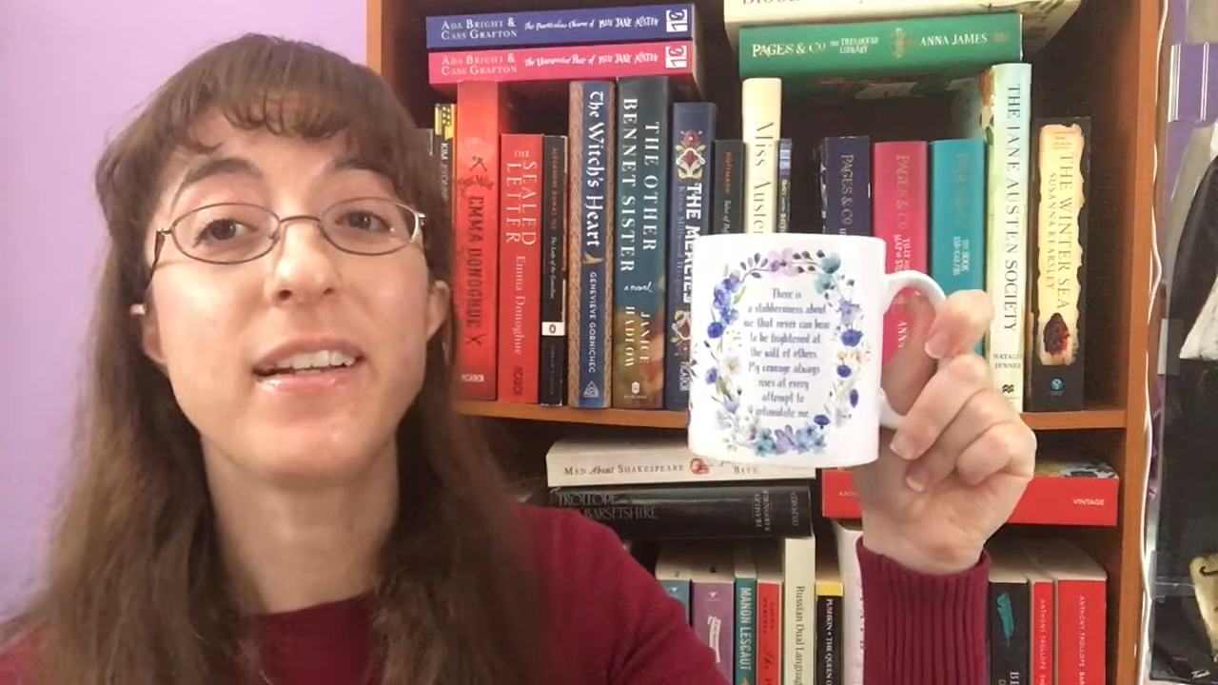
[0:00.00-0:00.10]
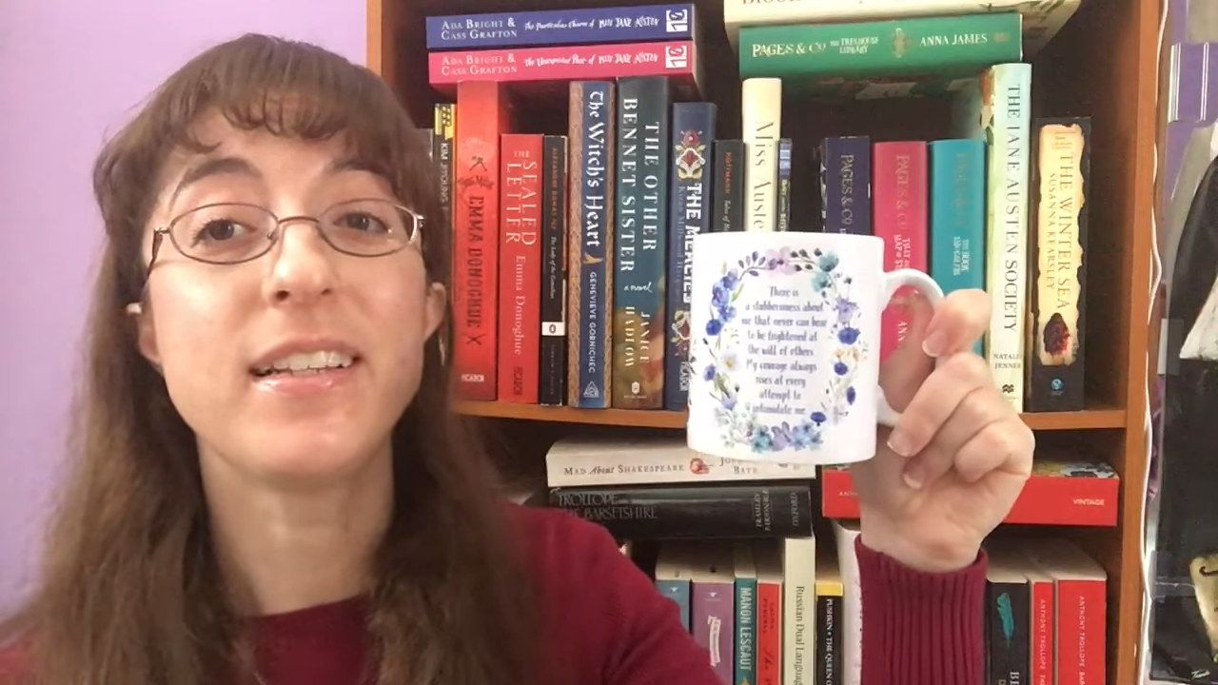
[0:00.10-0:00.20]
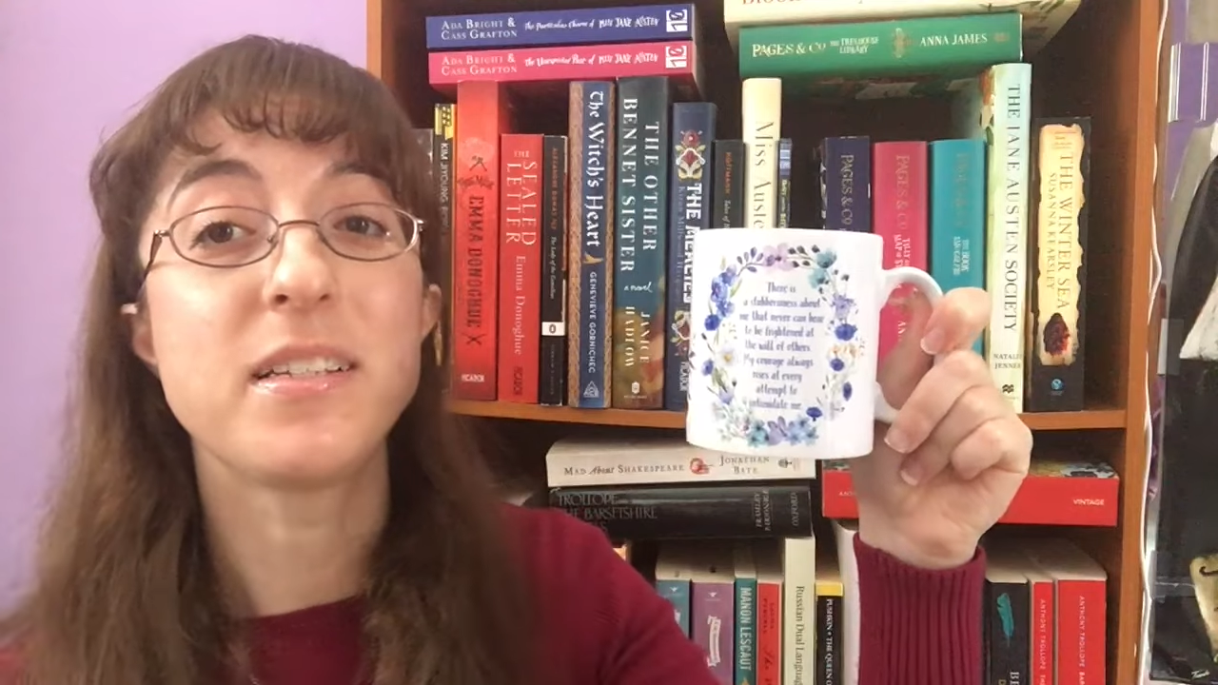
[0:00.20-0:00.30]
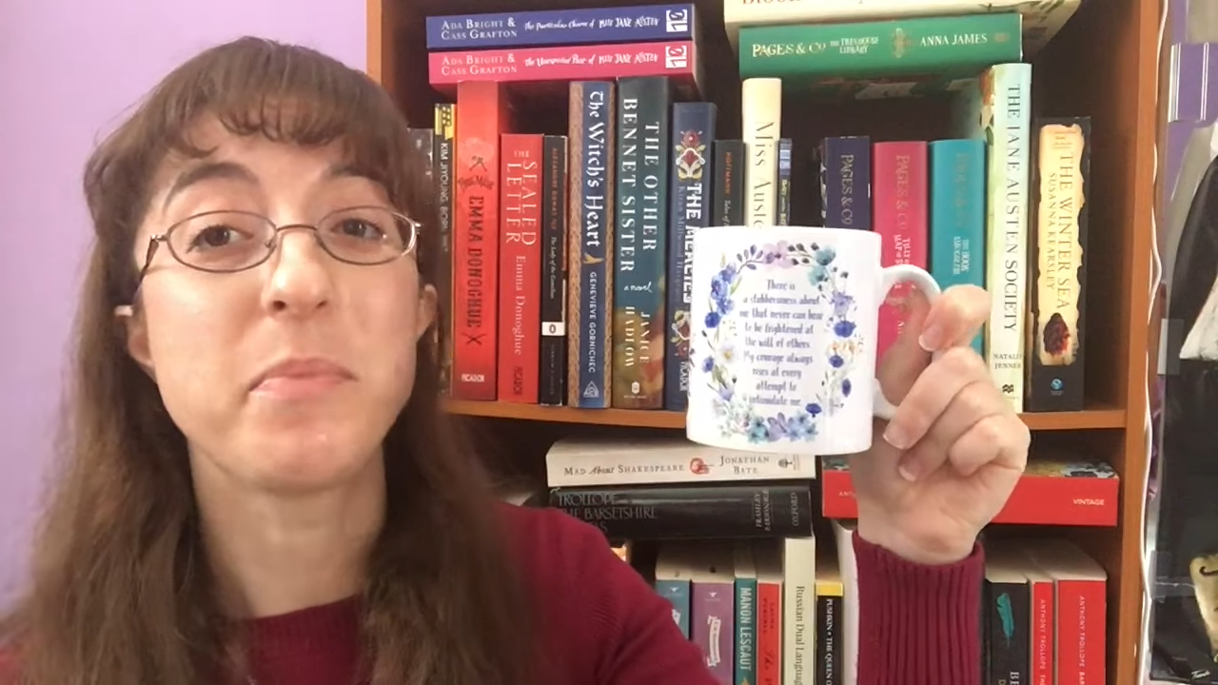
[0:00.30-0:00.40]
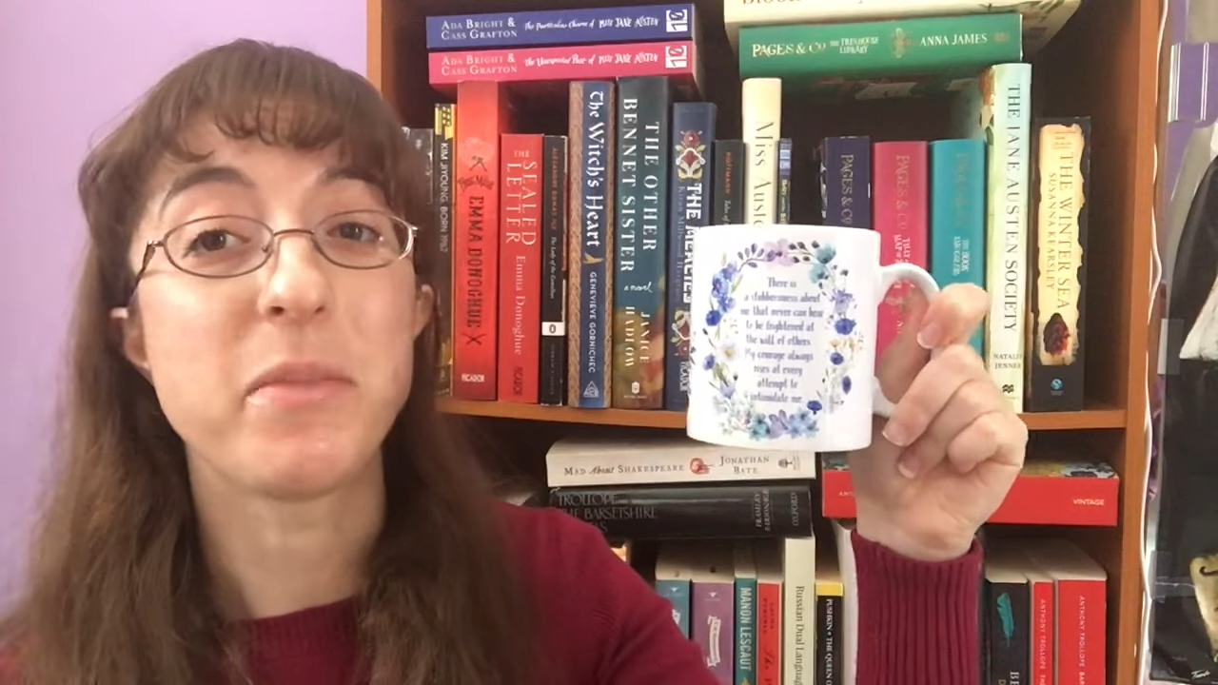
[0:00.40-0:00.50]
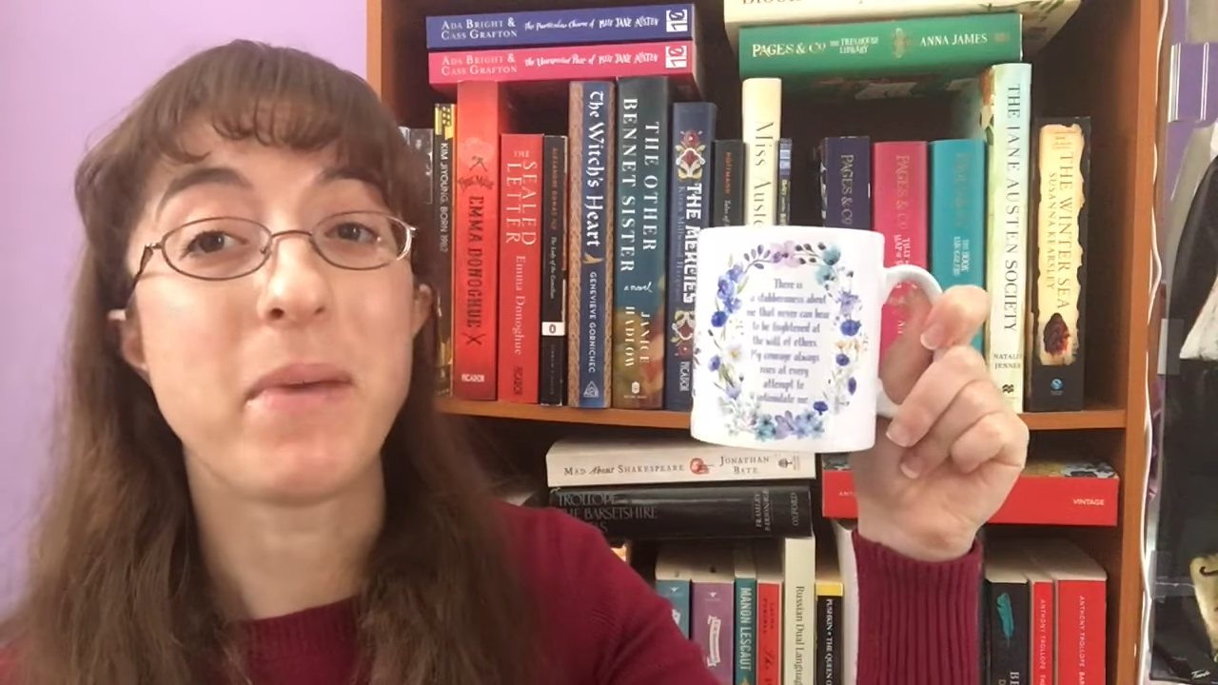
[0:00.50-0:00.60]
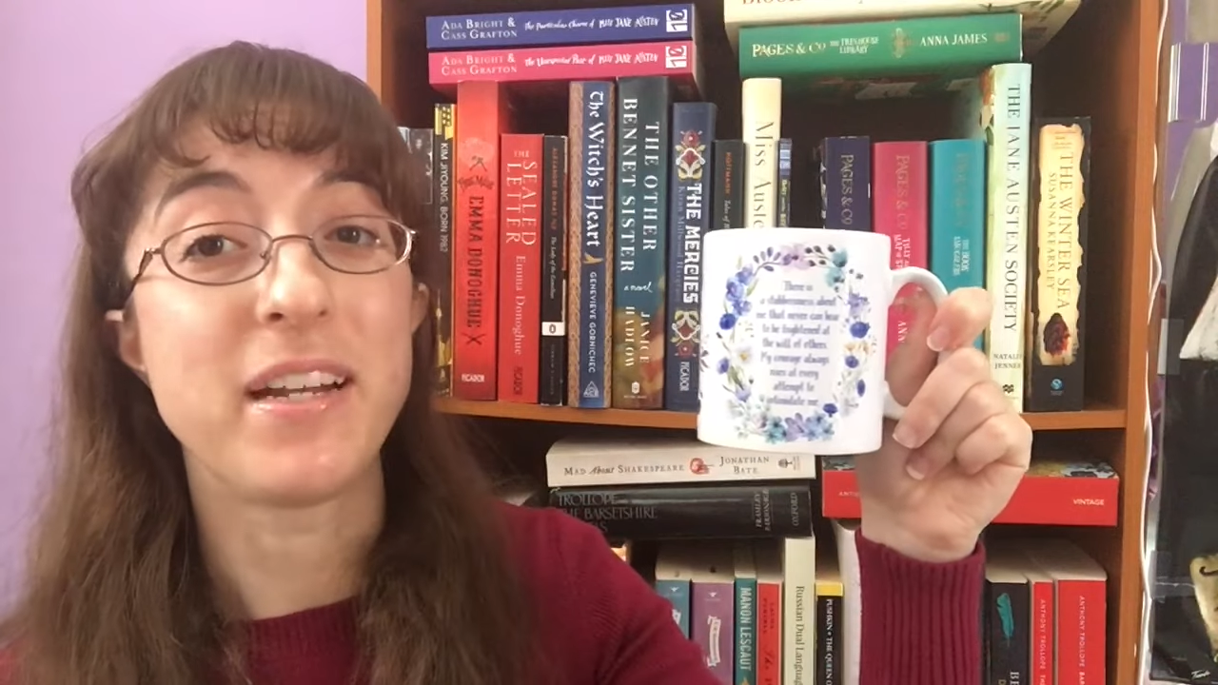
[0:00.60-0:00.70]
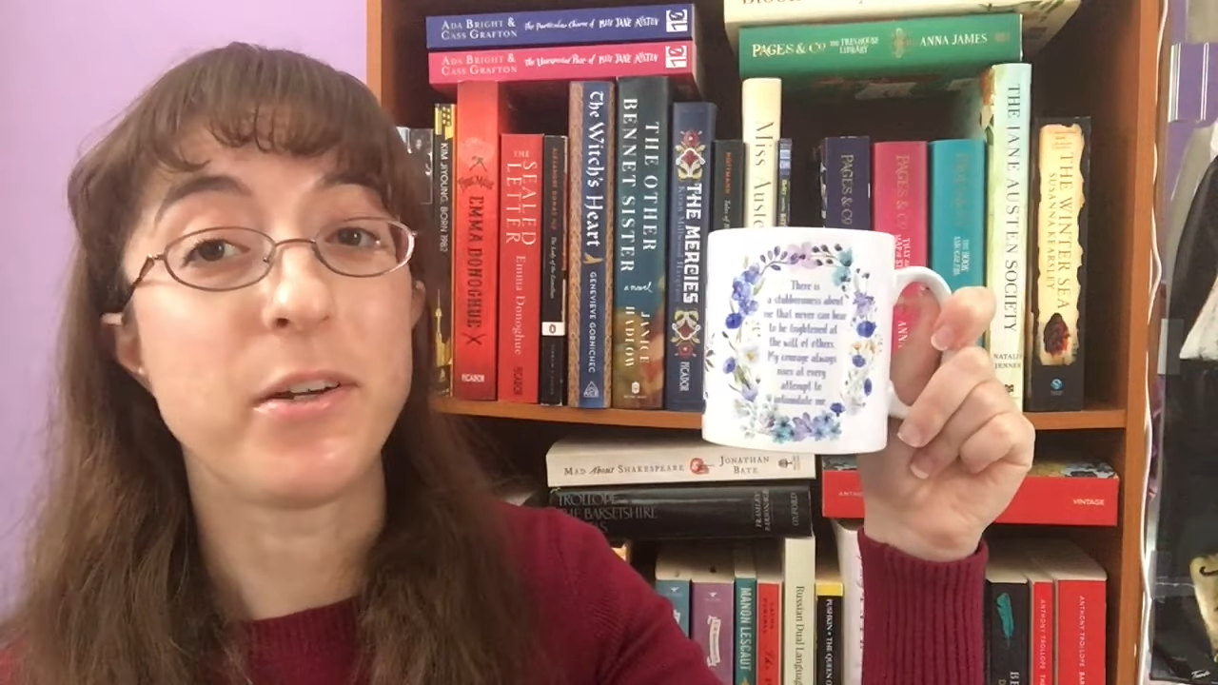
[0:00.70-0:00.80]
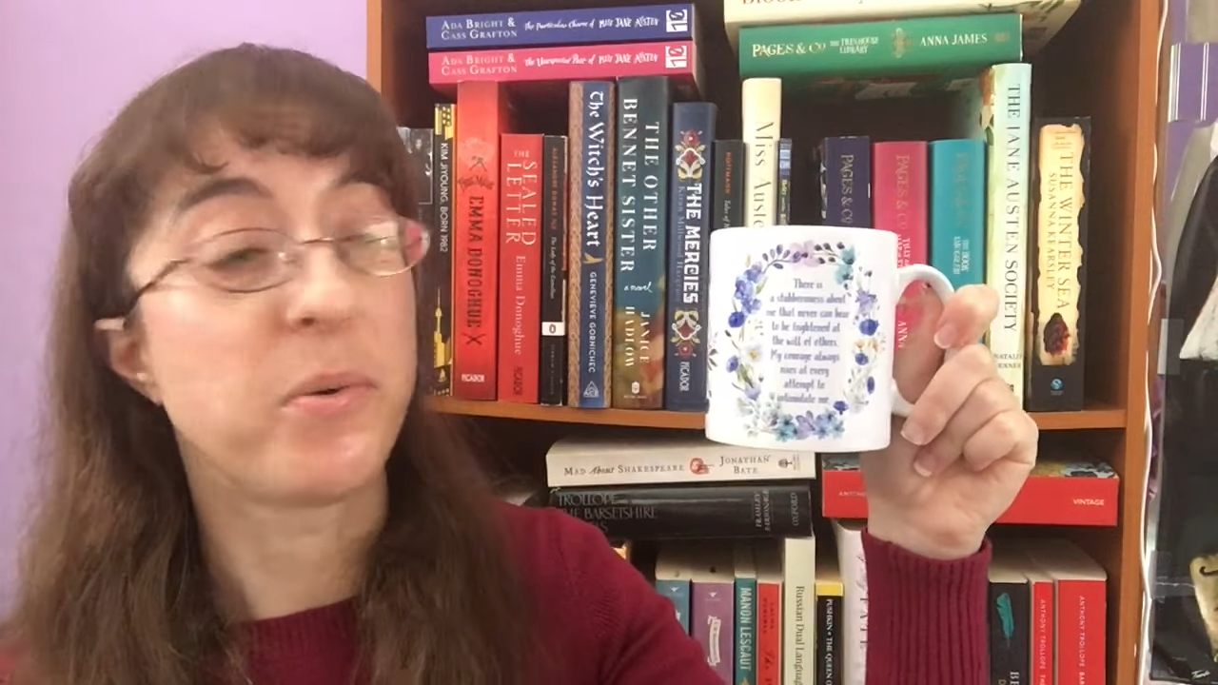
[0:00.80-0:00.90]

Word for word: Elizabeth Bennett